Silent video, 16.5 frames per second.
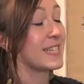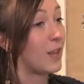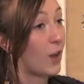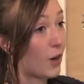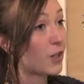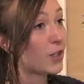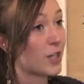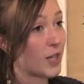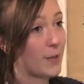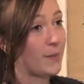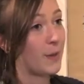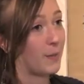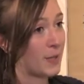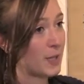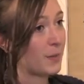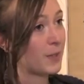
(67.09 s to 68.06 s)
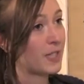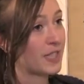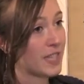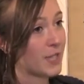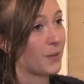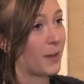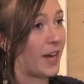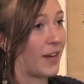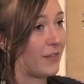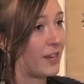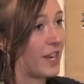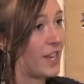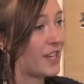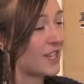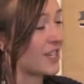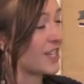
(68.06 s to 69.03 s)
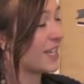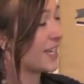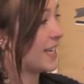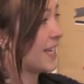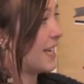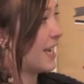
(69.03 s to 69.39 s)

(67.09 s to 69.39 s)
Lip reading: long-term empty buildings we have in London,